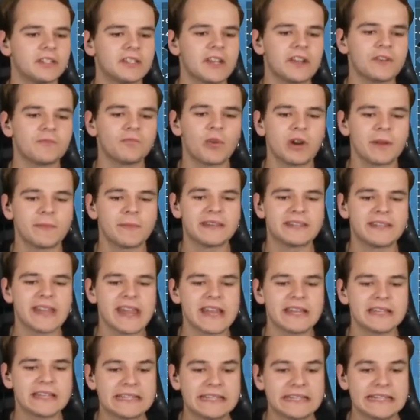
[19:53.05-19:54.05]
just doesn't want to be
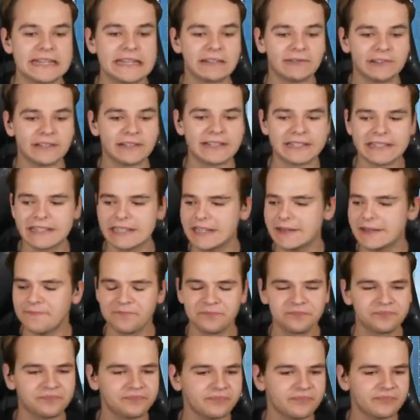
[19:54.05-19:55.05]
taken seriously.
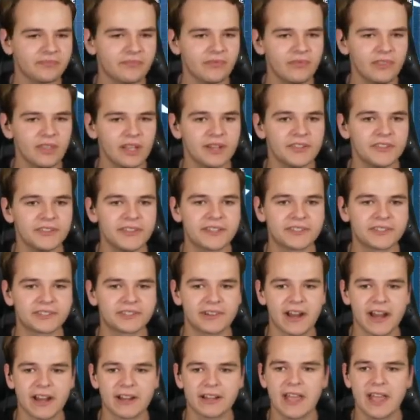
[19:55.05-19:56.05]
So that's
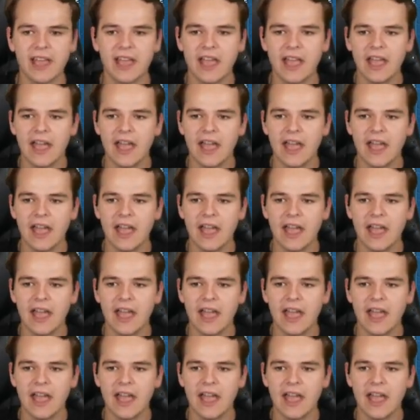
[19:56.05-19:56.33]
great.